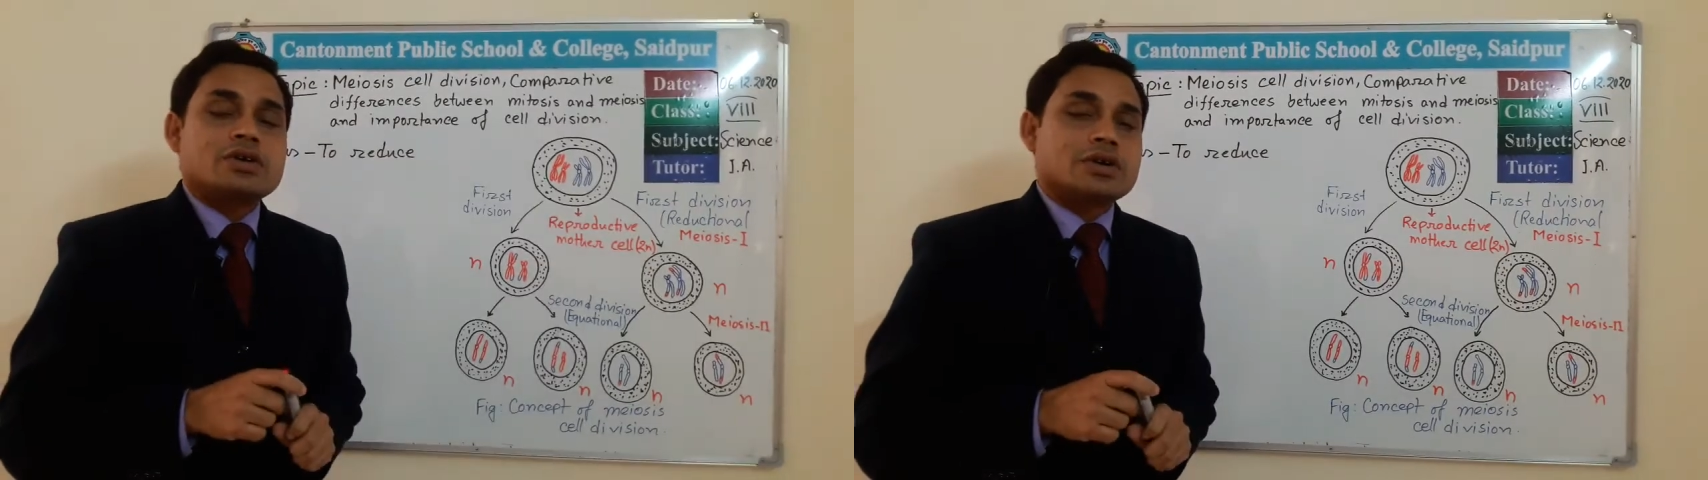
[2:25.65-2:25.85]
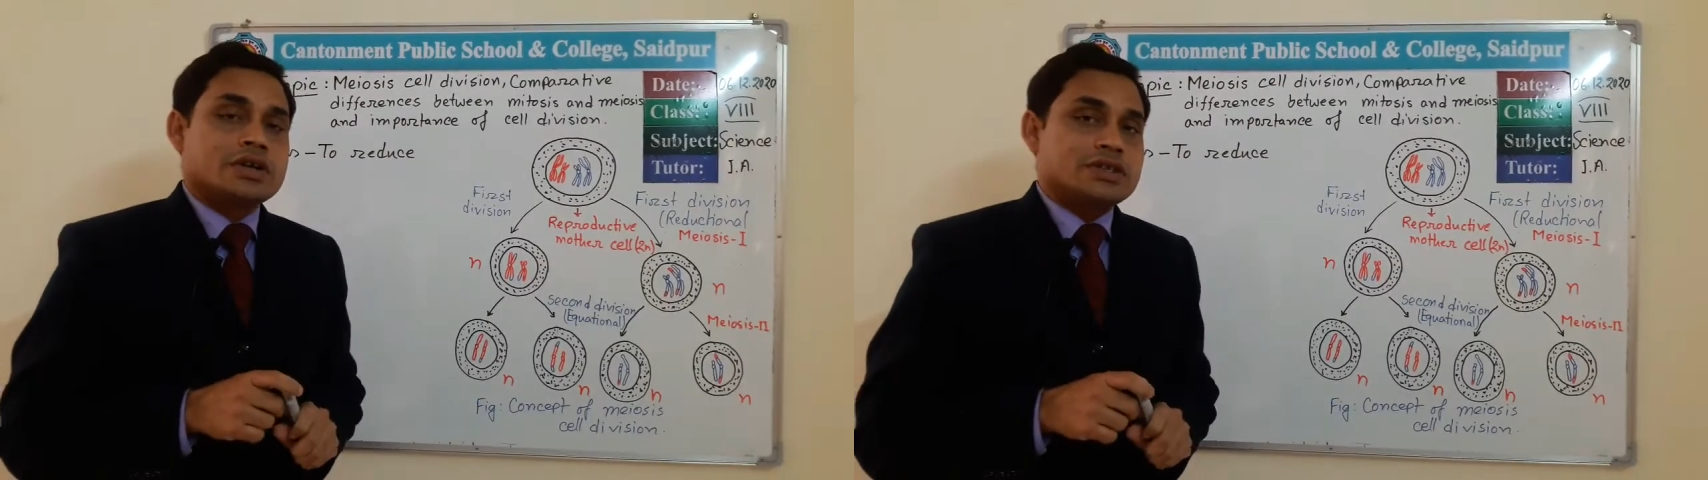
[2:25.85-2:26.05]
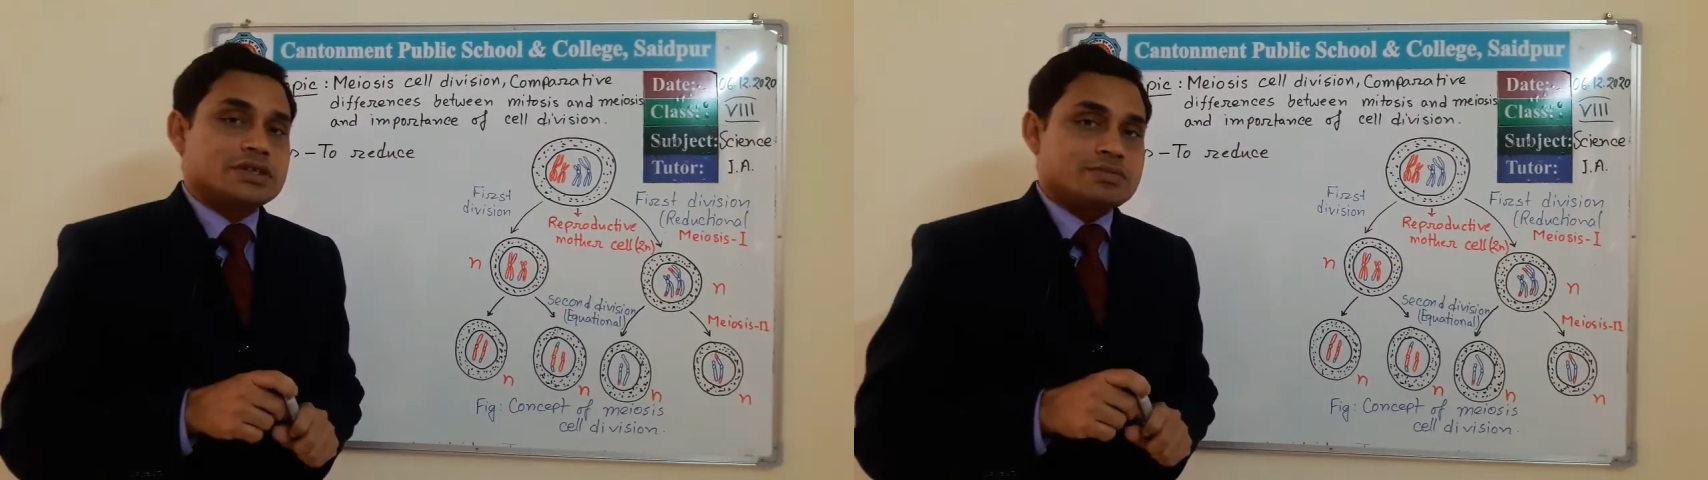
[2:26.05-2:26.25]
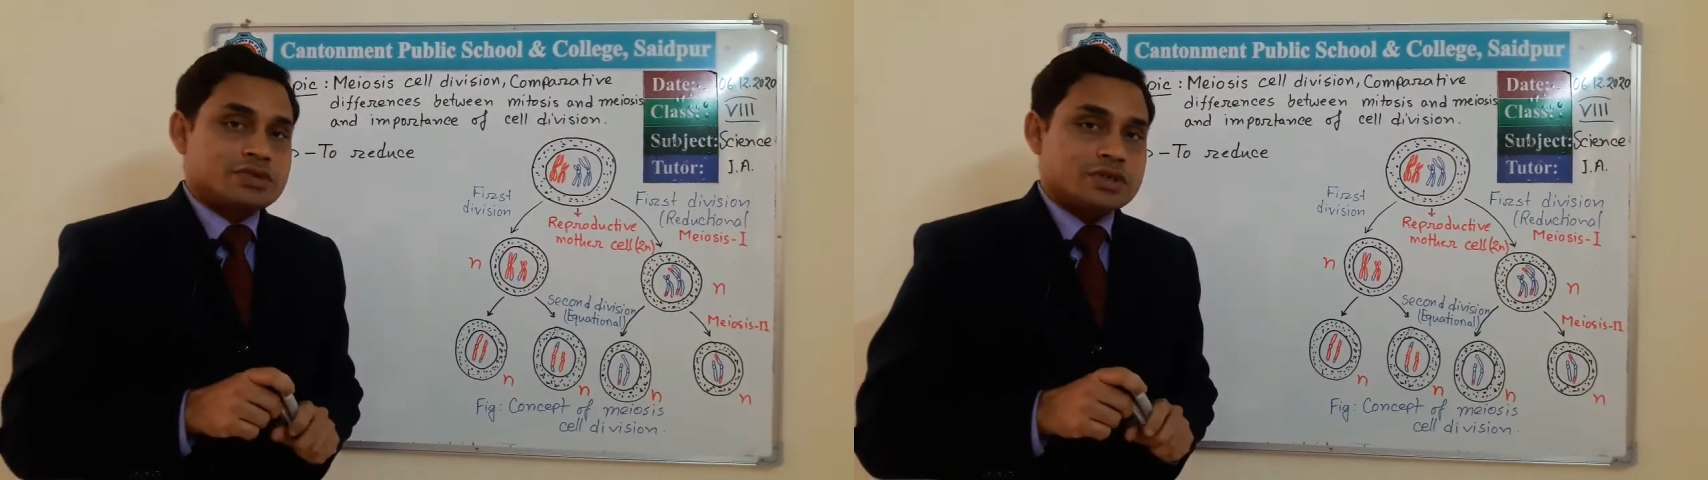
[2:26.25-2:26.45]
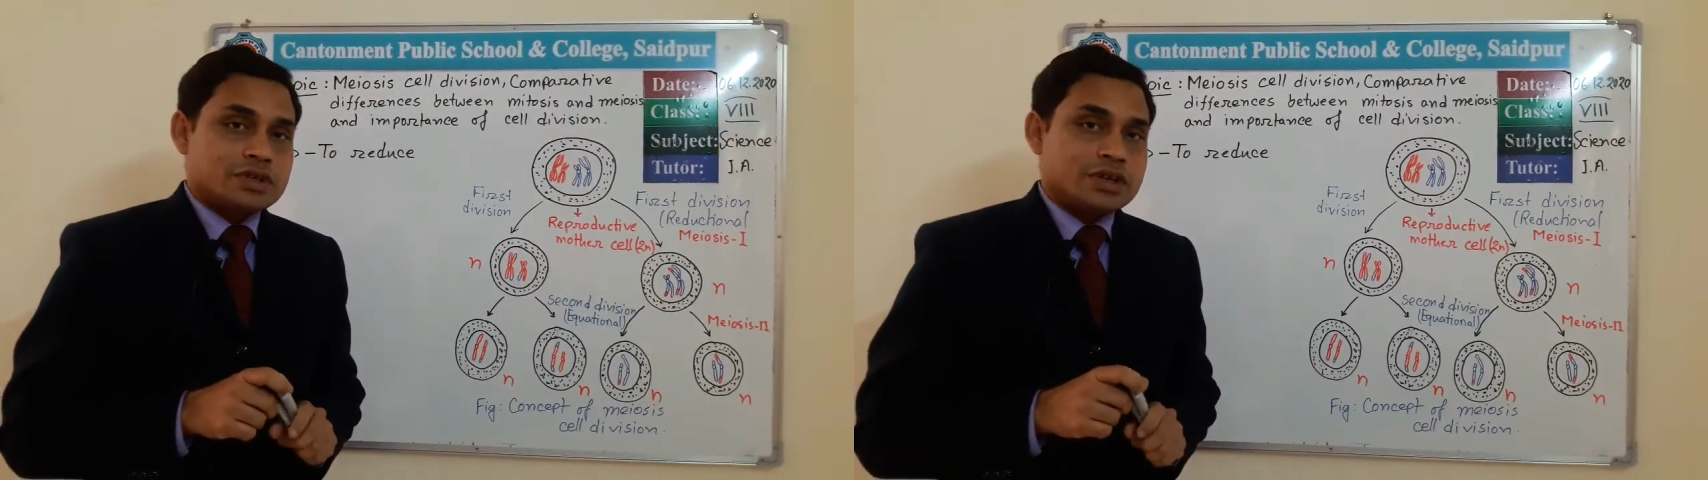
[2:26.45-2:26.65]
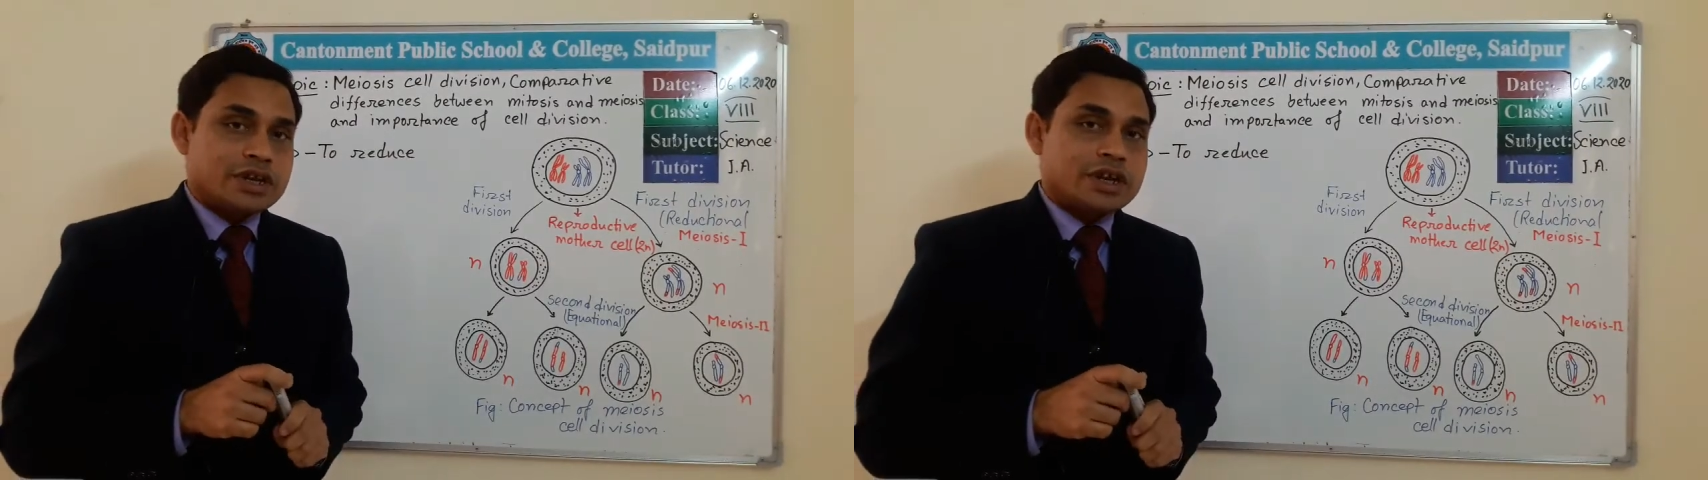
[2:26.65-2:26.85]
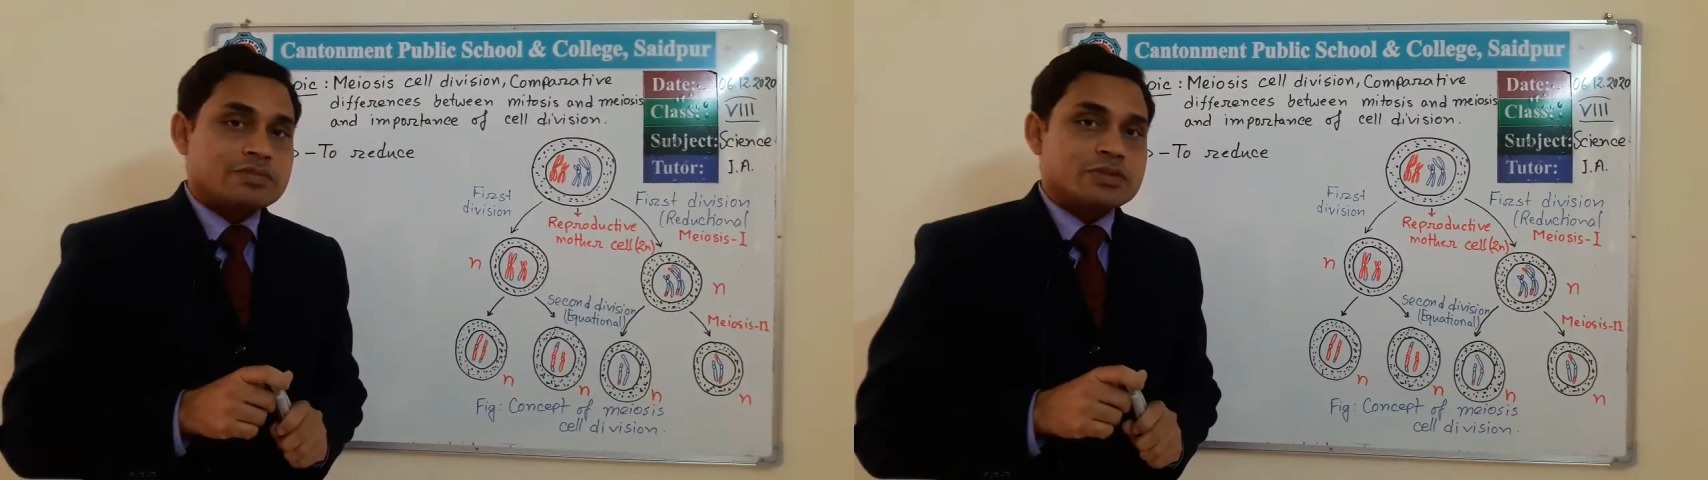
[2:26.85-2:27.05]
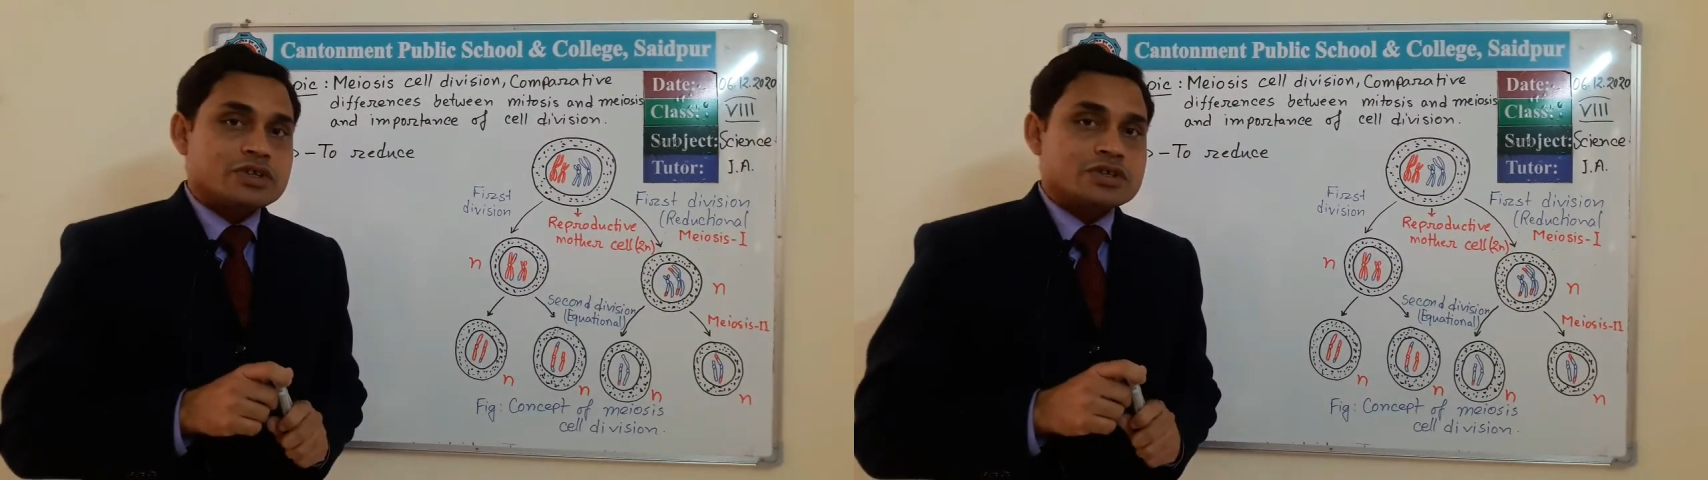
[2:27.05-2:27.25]
organisms,
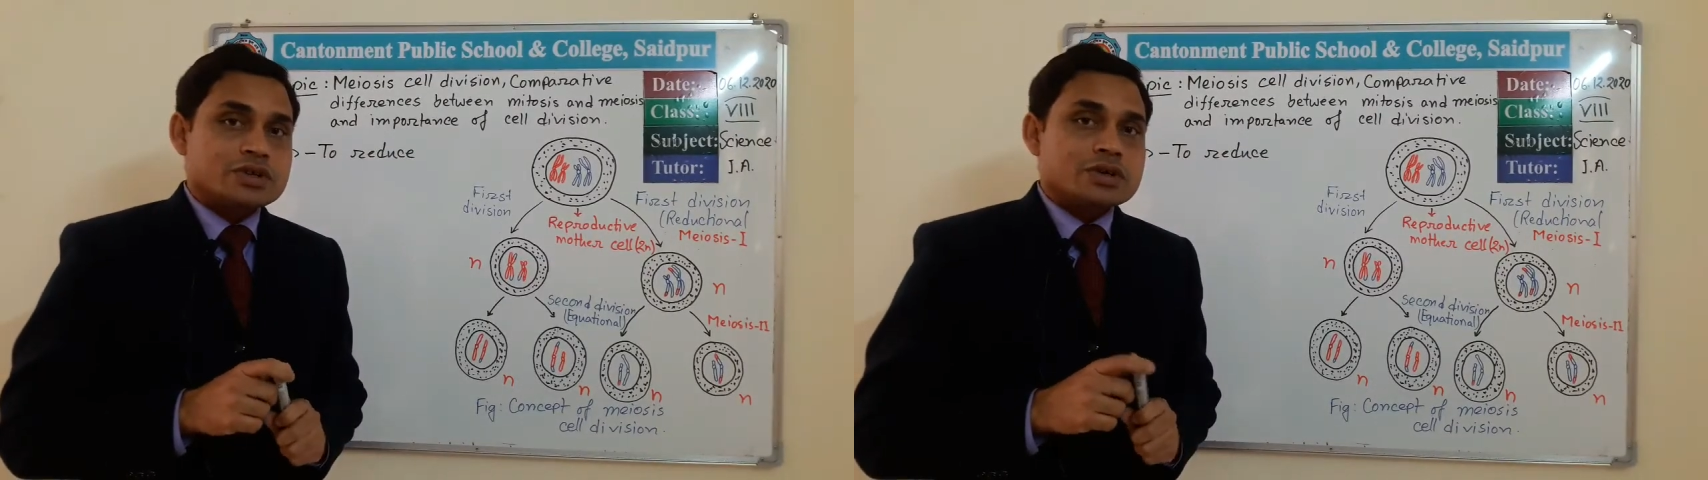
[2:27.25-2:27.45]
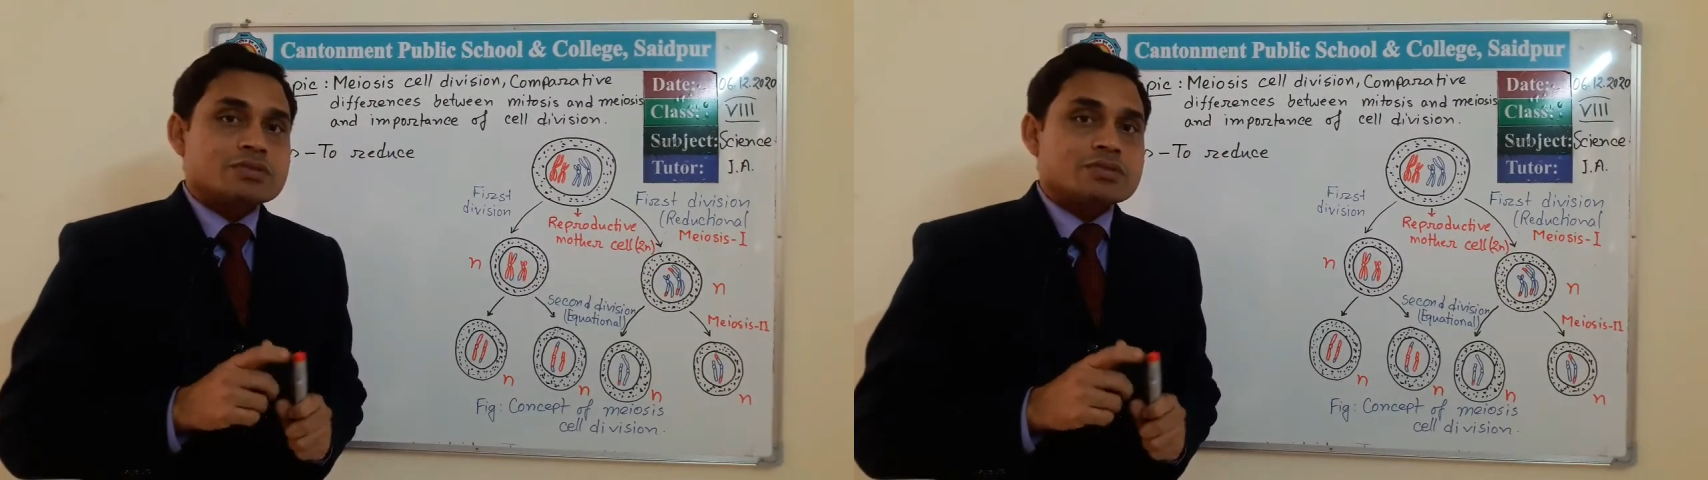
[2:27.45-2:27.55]
that means